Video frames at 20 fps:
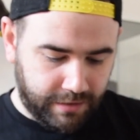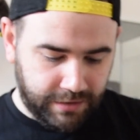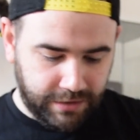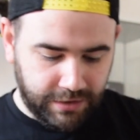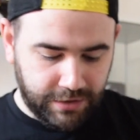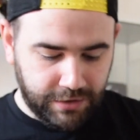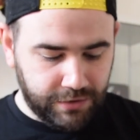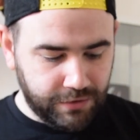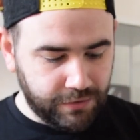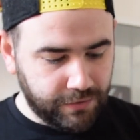
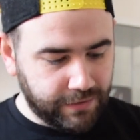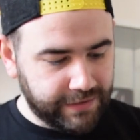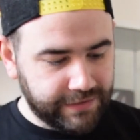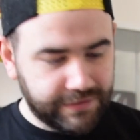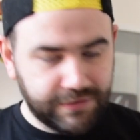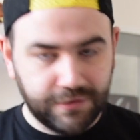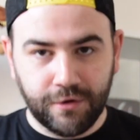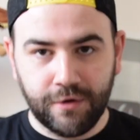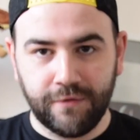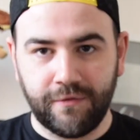You do get
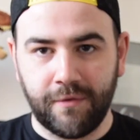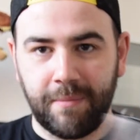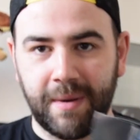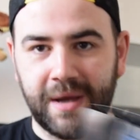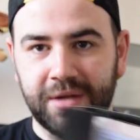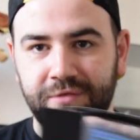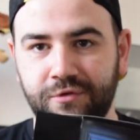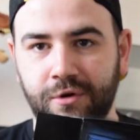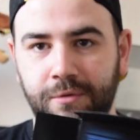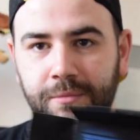sort of a
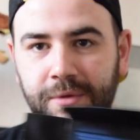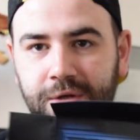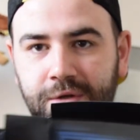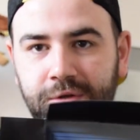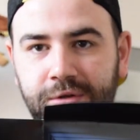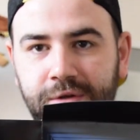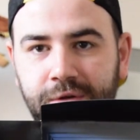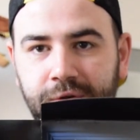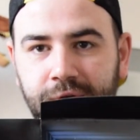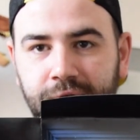backdrop you
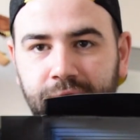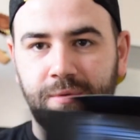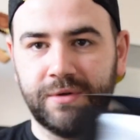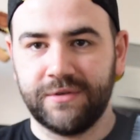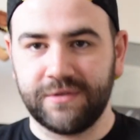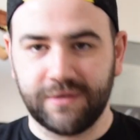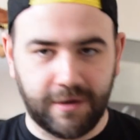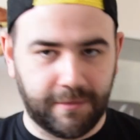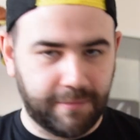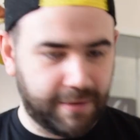could use,
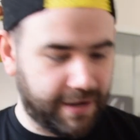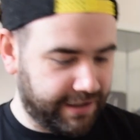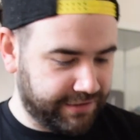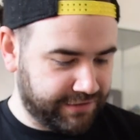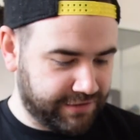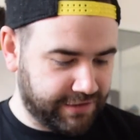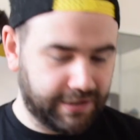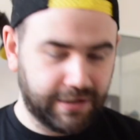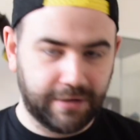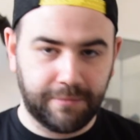which I'm
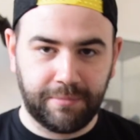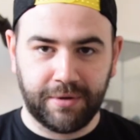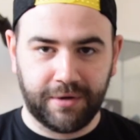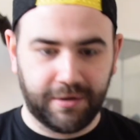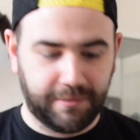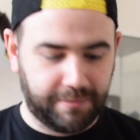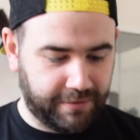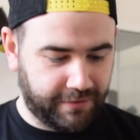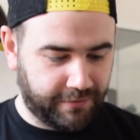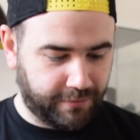actually going to put
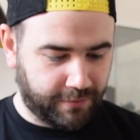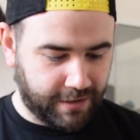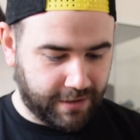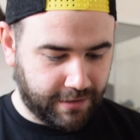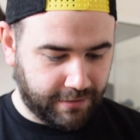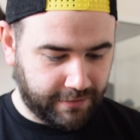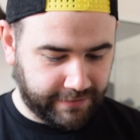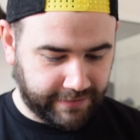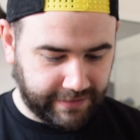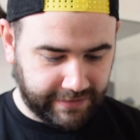up as
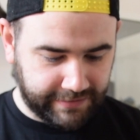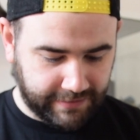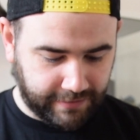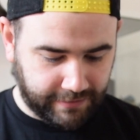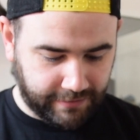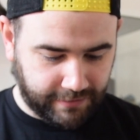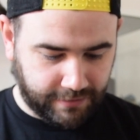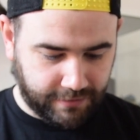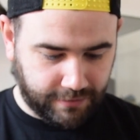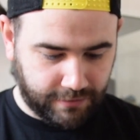well, because that's
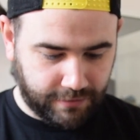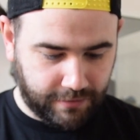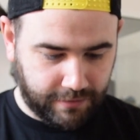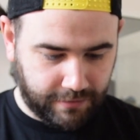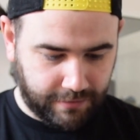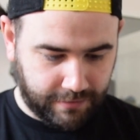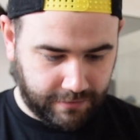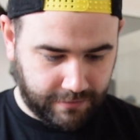kind of cool.